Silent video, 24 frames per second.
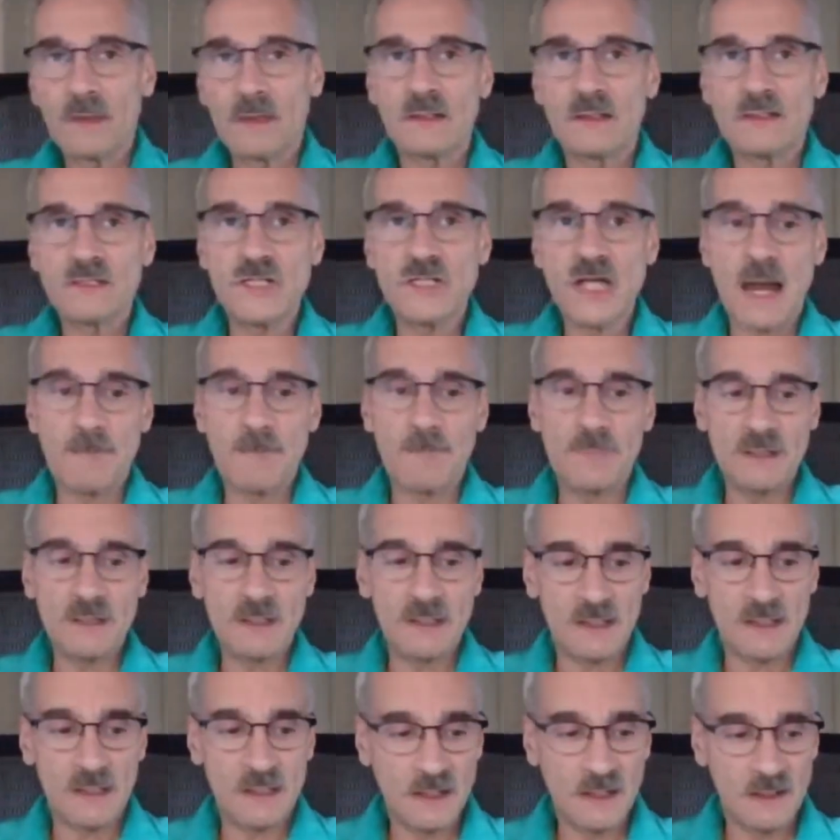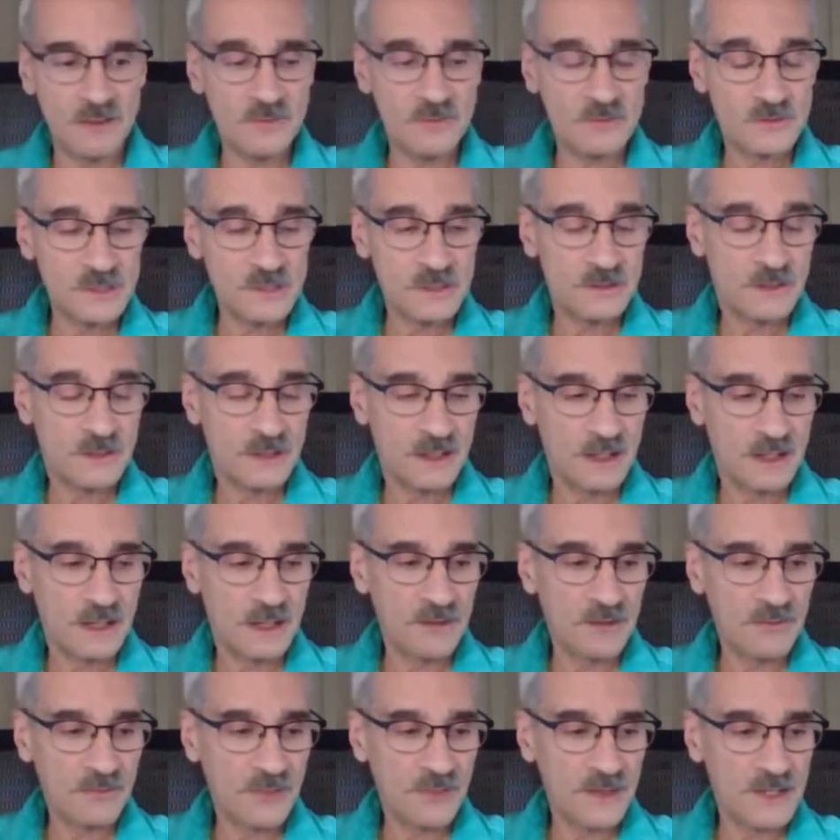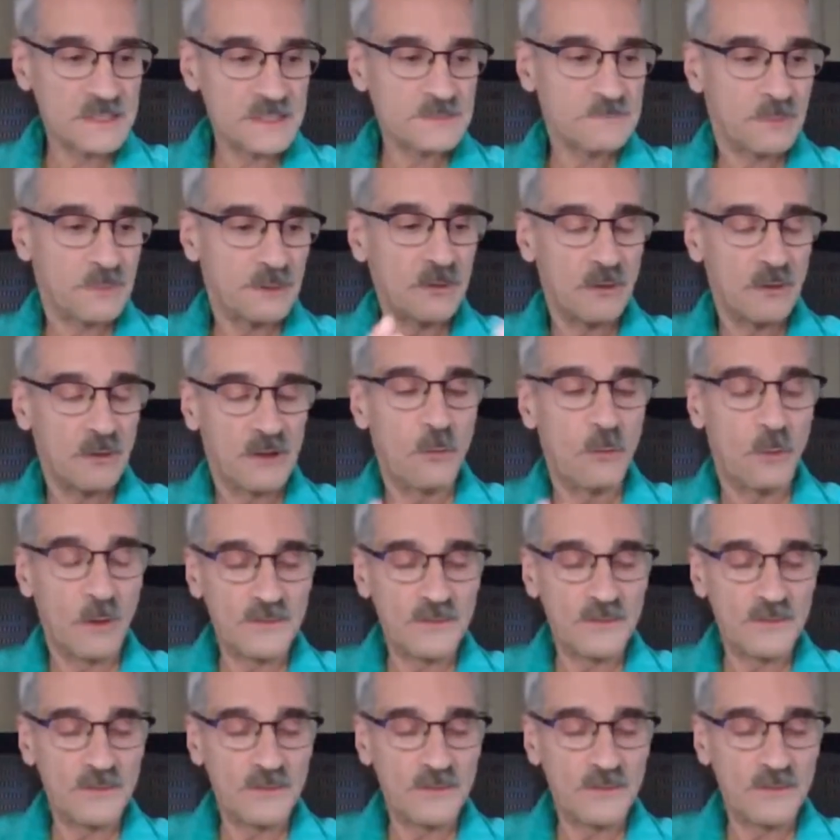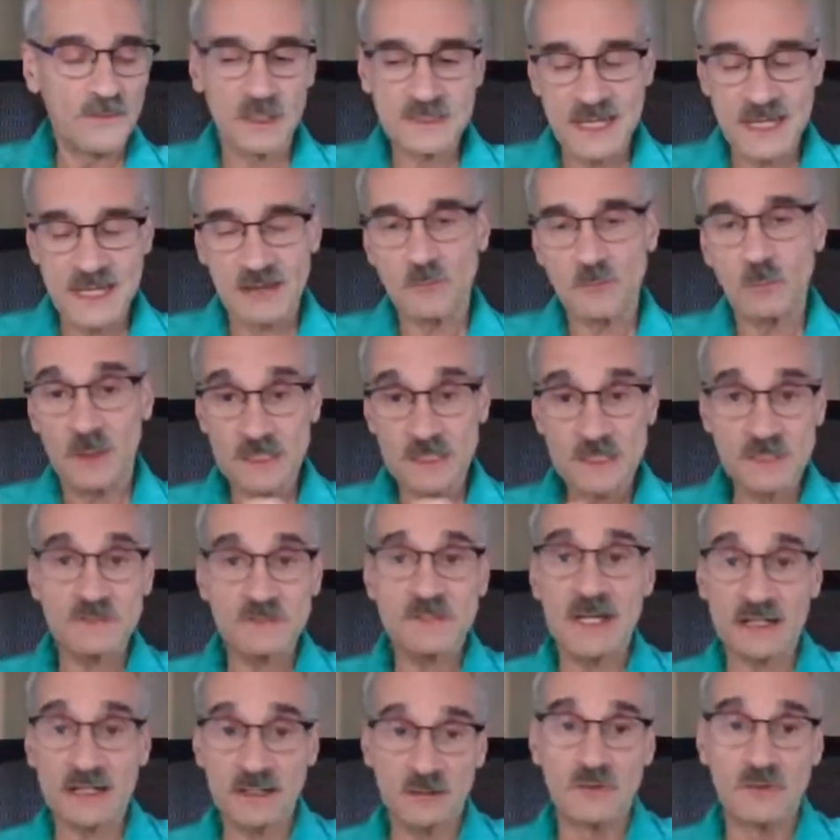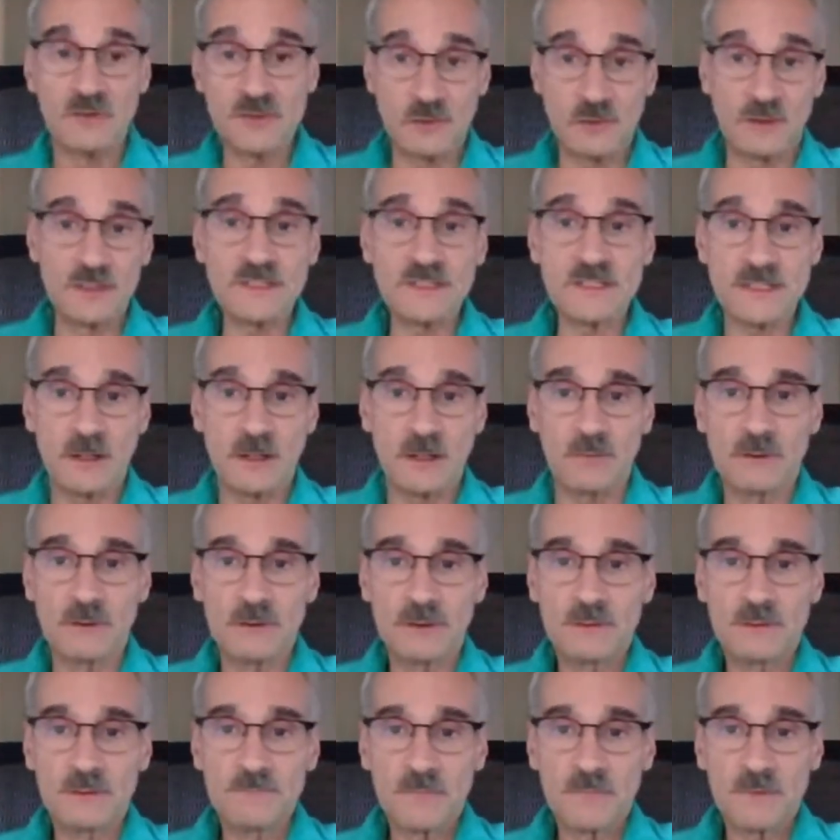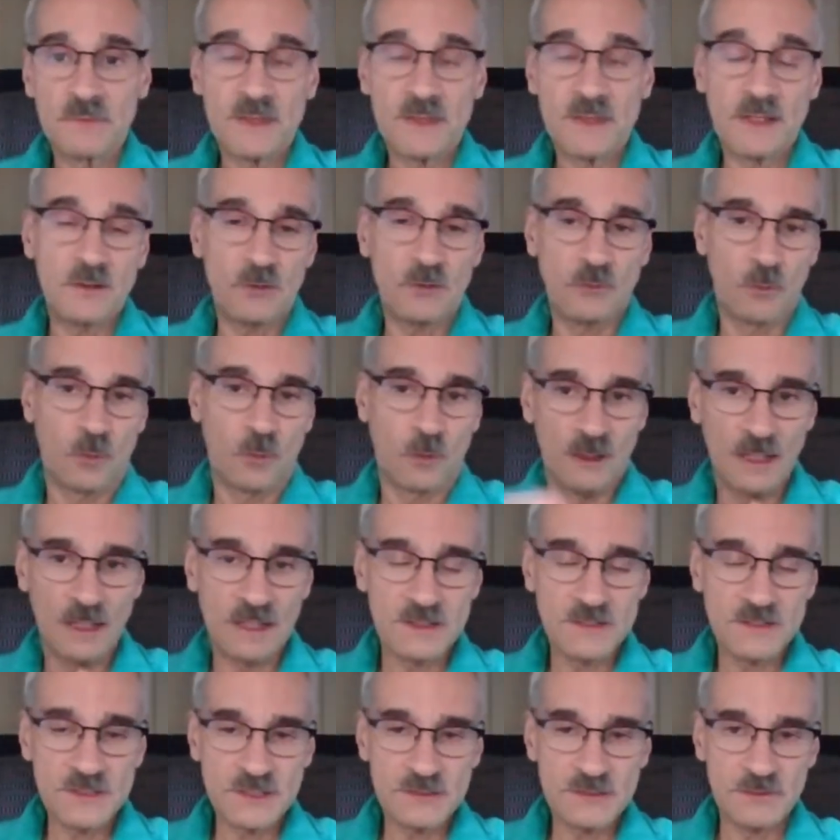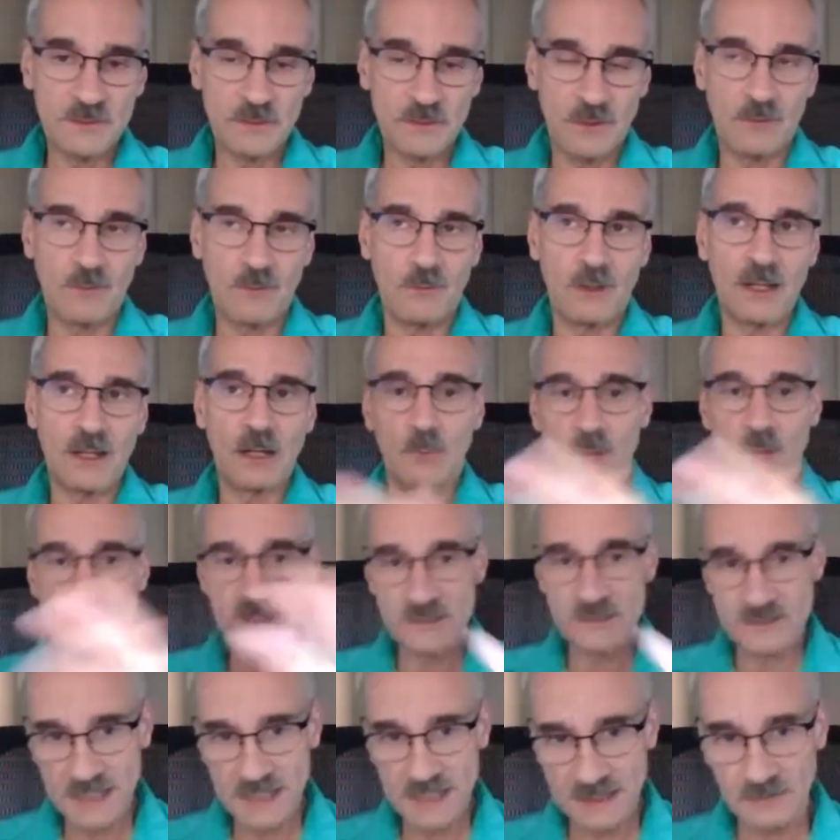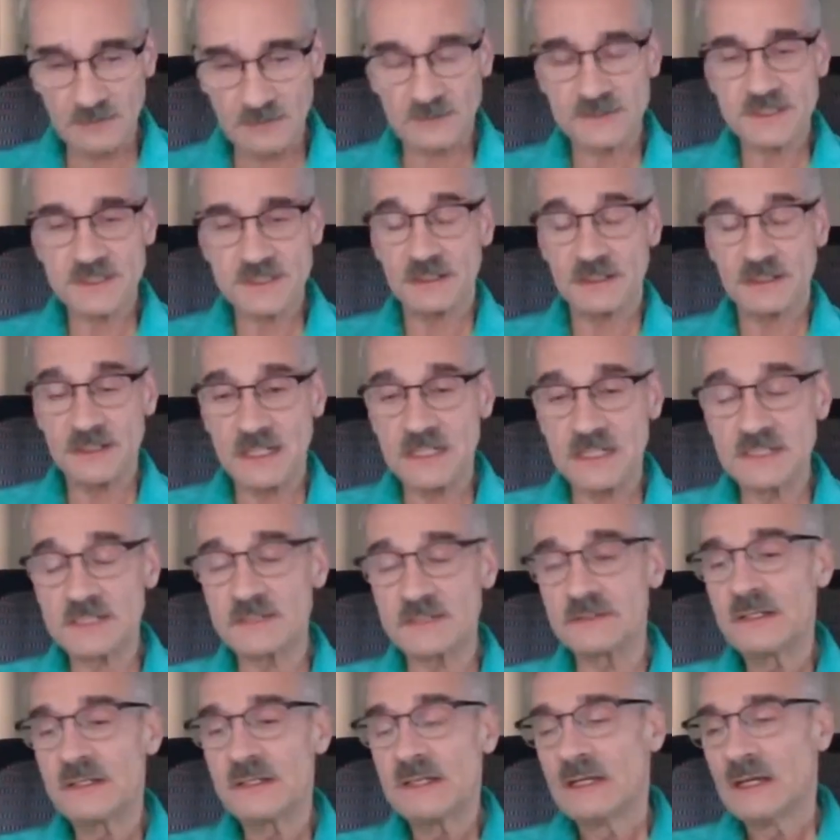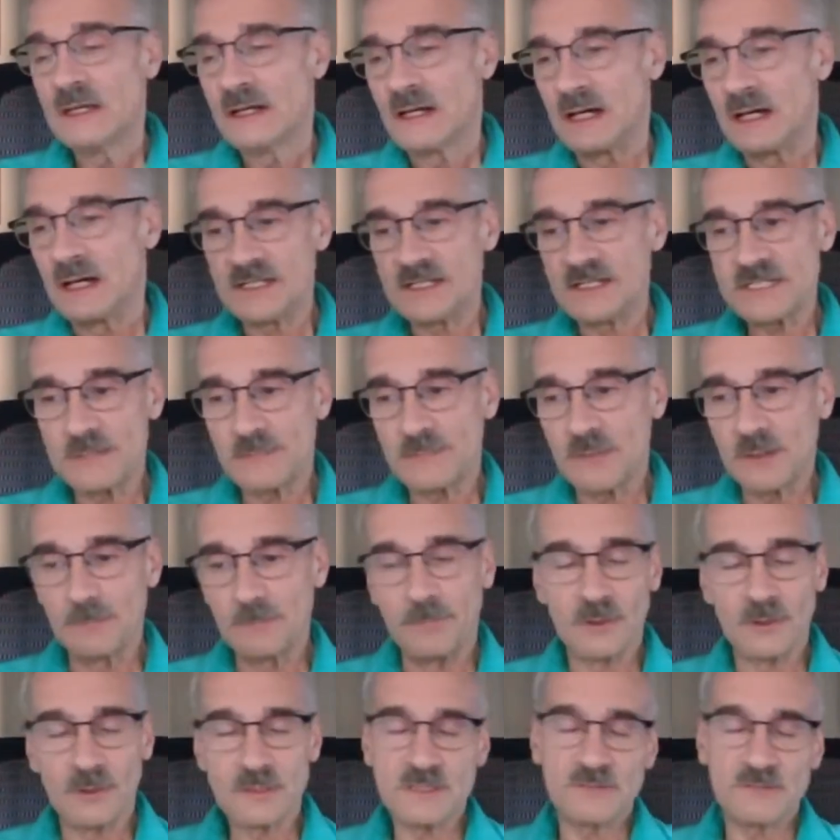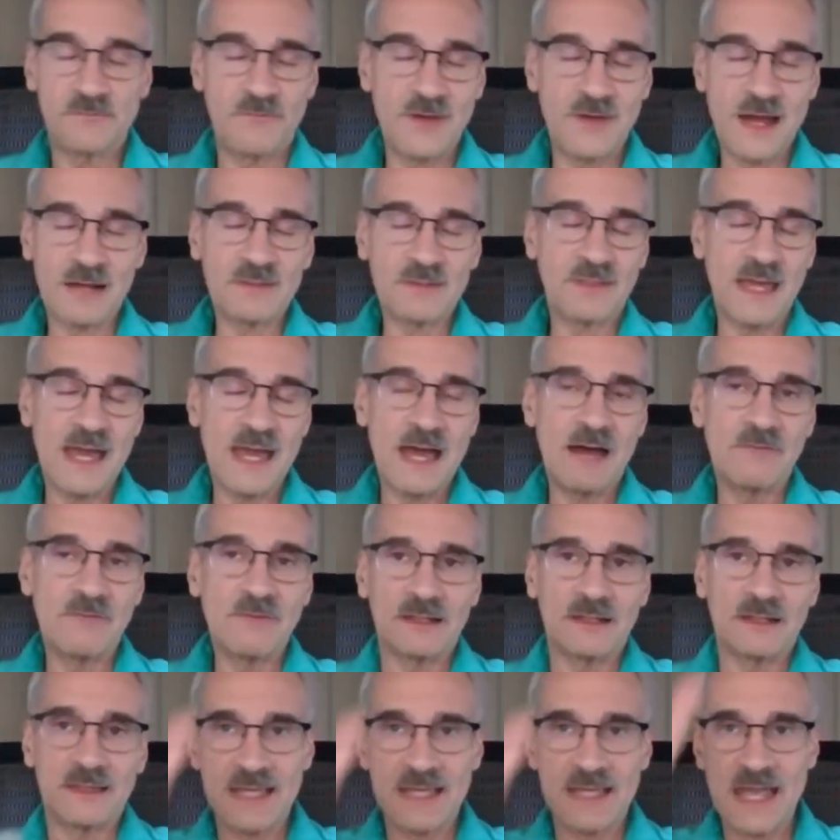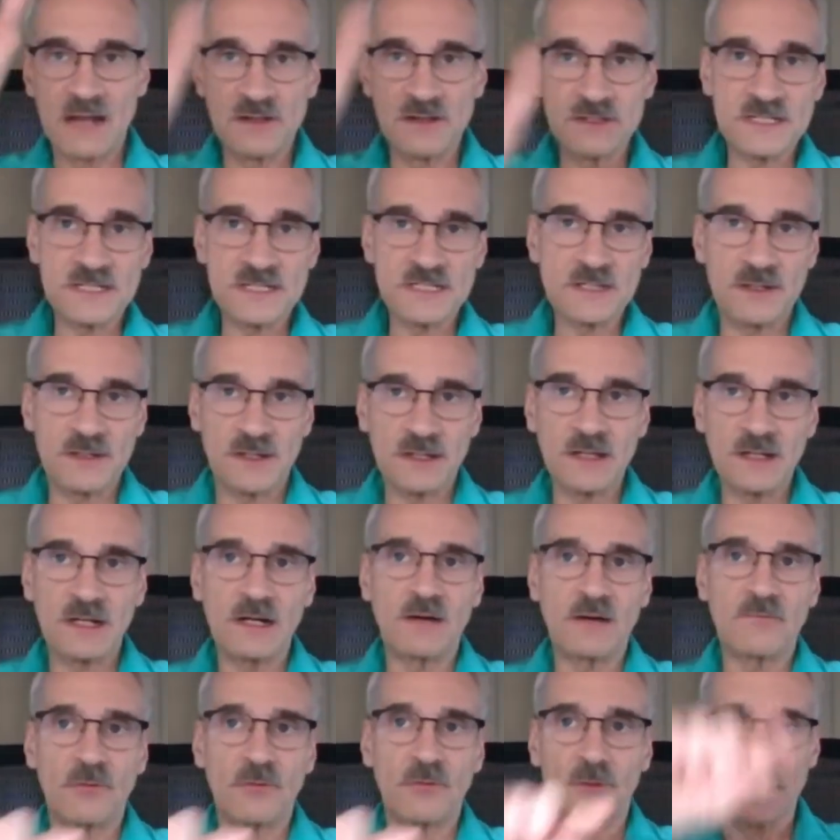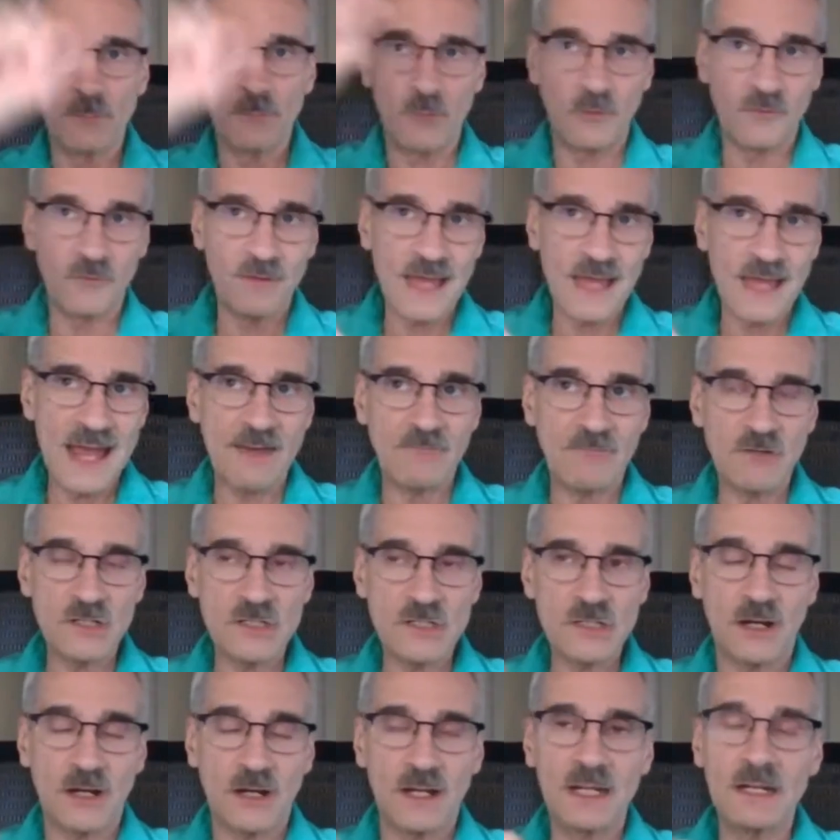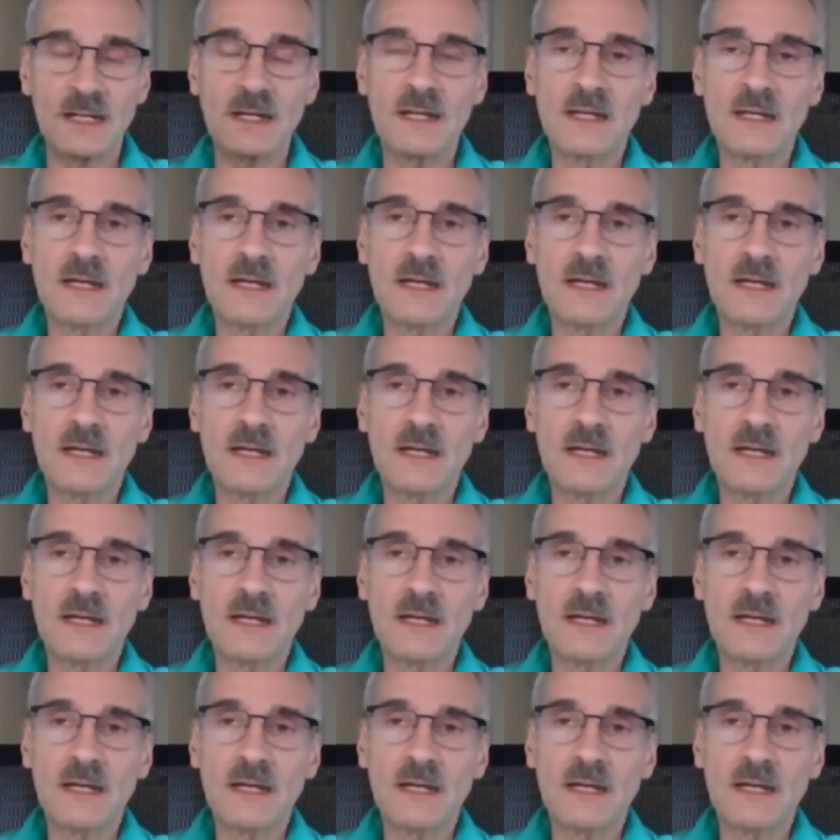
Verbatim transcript: Japanese, uh, other uh, things, but in all the books, they had Western technicals also. They knew all our all our Western technical techniques. Uh, some of the books, in fact, they have like the candlesticks on the cover and a moving average on it.